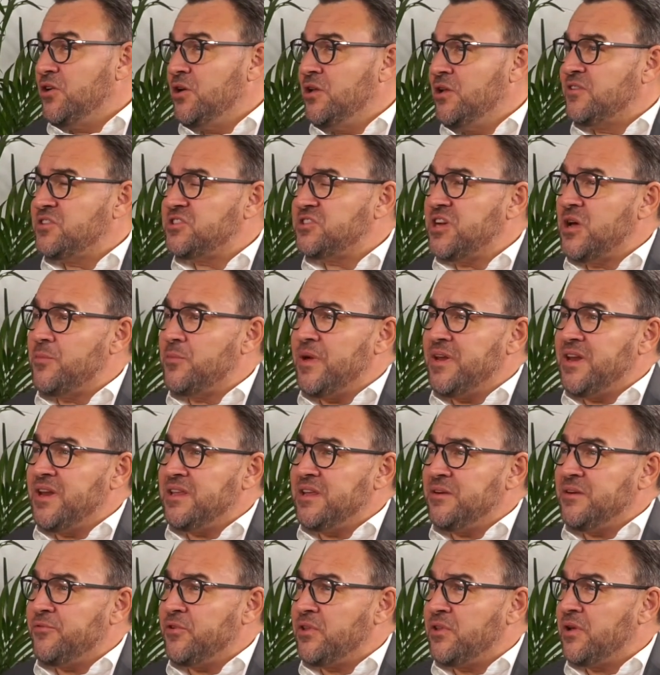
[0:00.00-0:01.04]
you have so
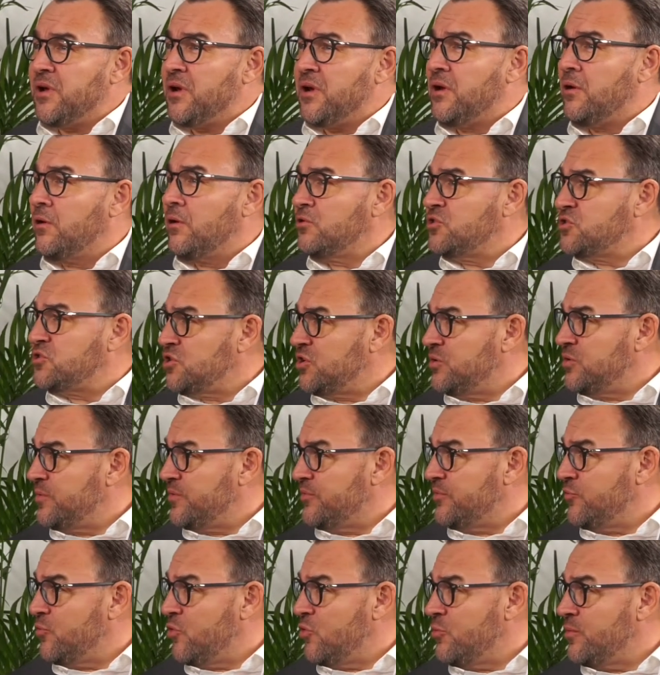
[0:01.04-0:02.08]
many different cultural
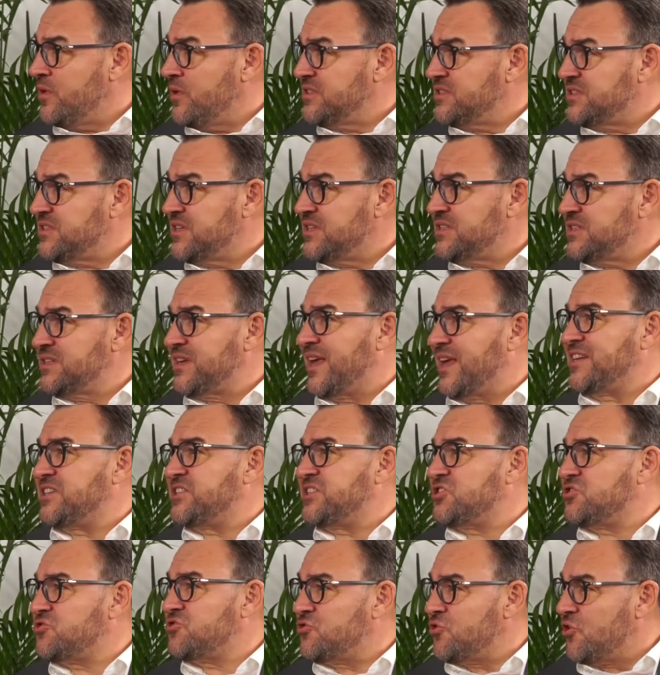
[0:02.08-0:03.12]
performances,
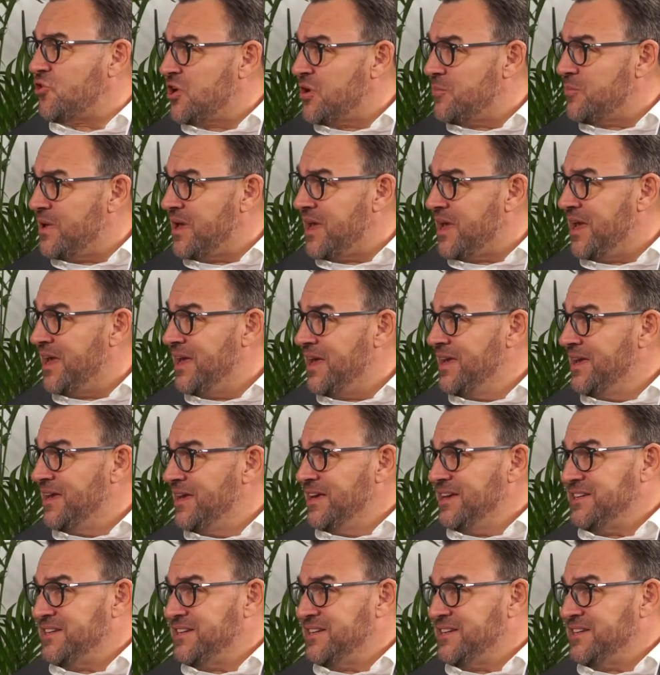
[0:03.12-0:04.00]
gastronomy,